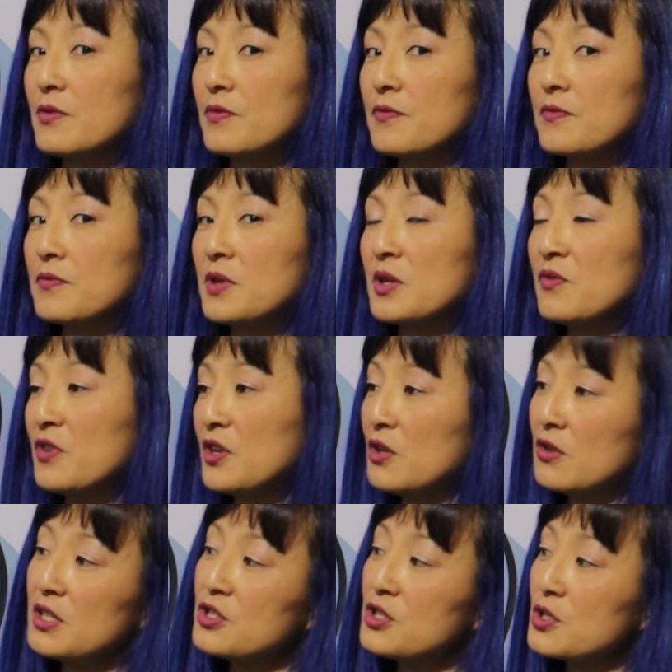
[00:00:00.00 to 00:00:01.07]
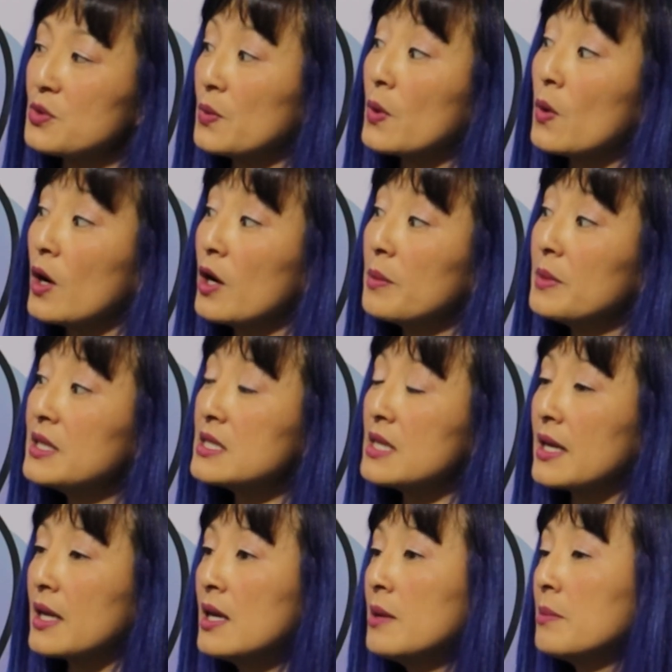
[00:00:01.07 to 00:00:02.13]
of configurations or requirements
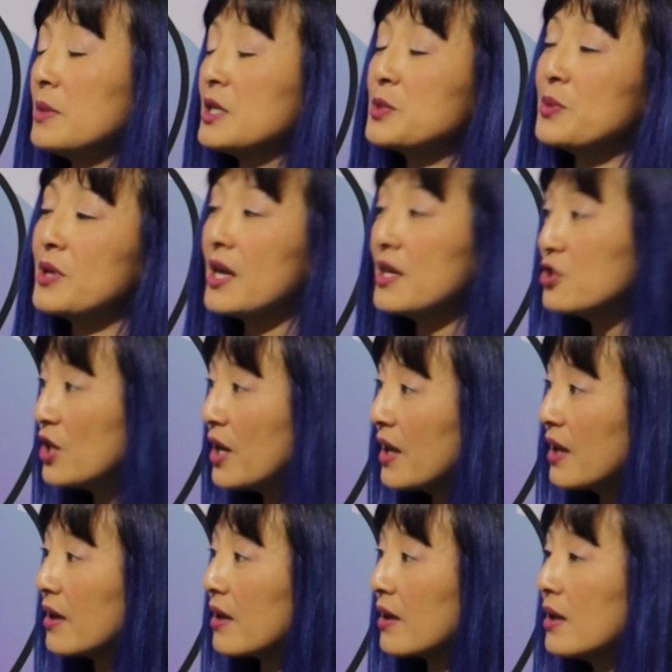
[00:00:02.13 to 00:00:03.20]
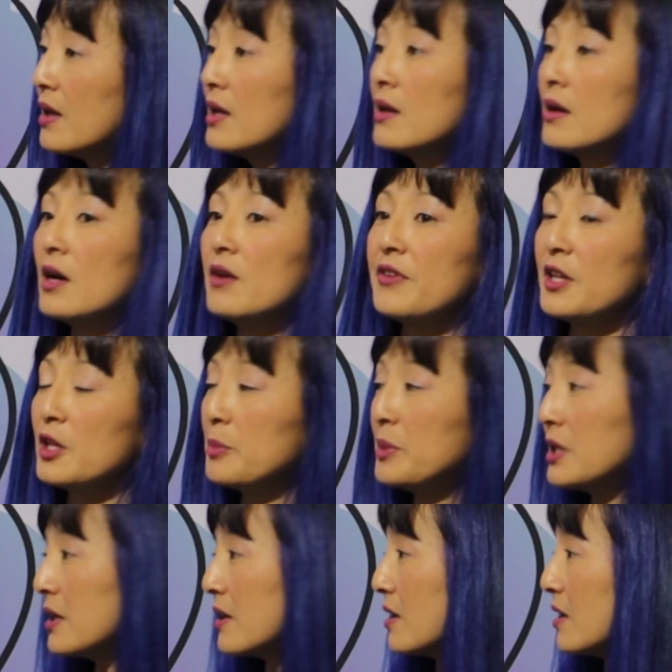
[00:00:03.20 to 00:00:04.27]
like must be HA,
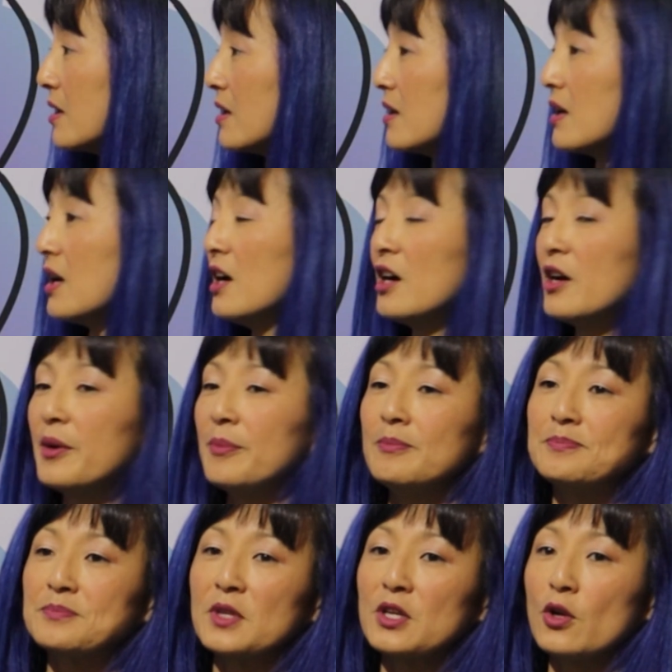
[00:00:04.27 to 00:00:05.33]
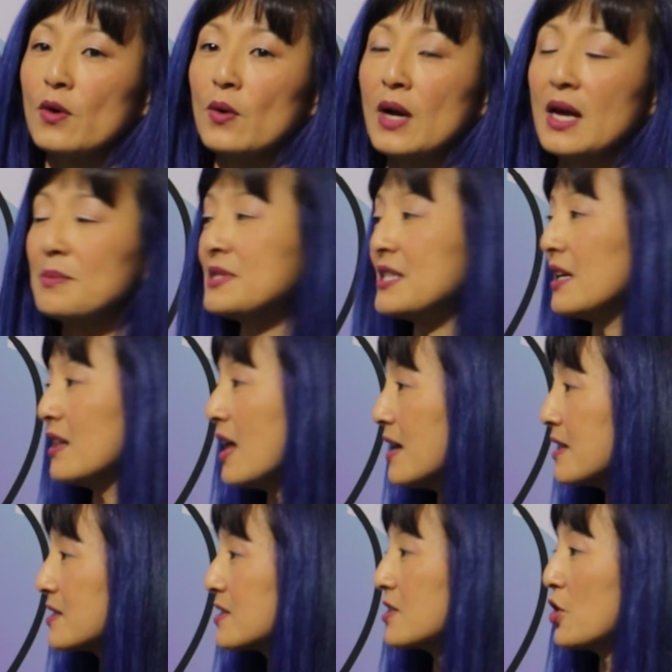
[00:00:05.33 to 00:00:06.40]
availability,
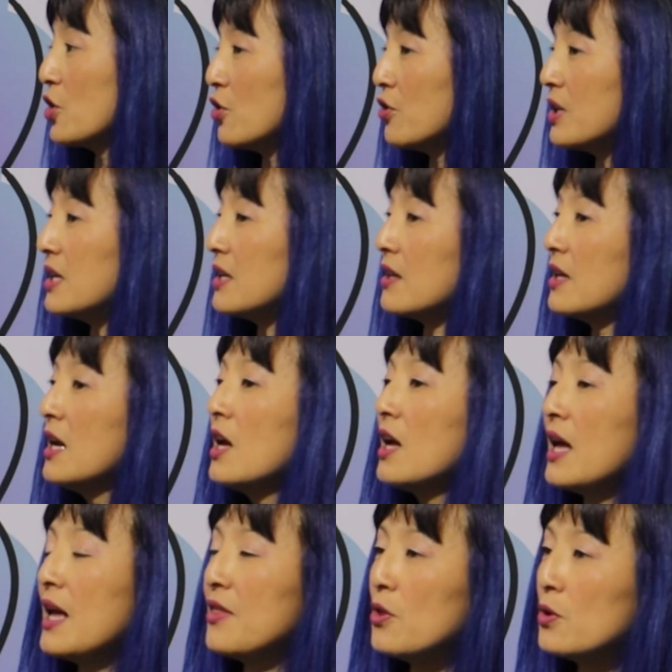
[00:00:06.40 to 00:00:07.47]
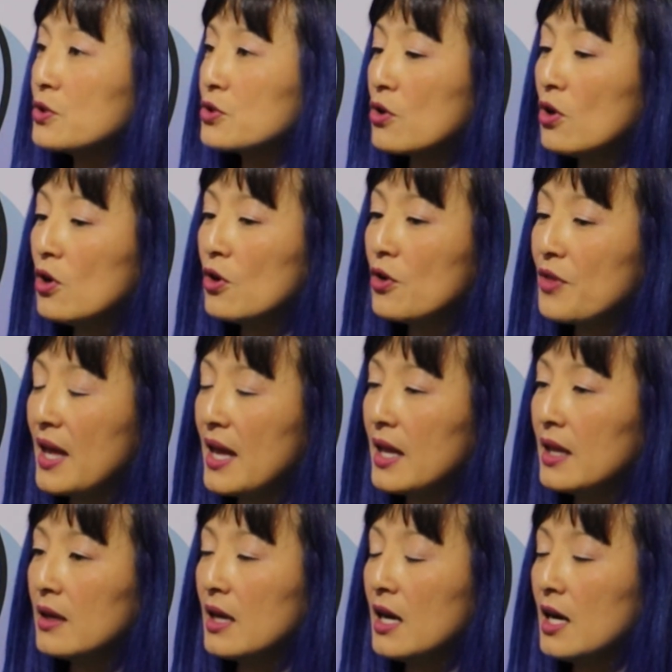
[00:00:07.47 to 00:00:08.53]
MTLS, security. And those are all
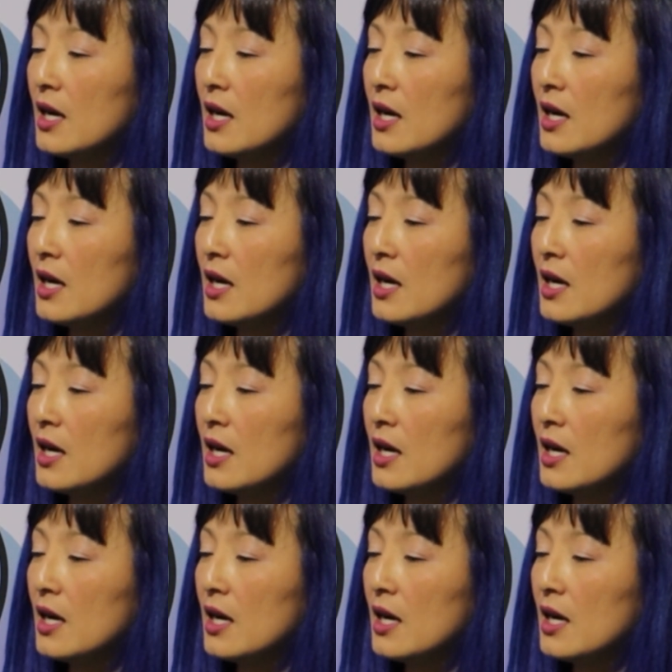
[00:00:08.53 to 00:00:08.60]
then,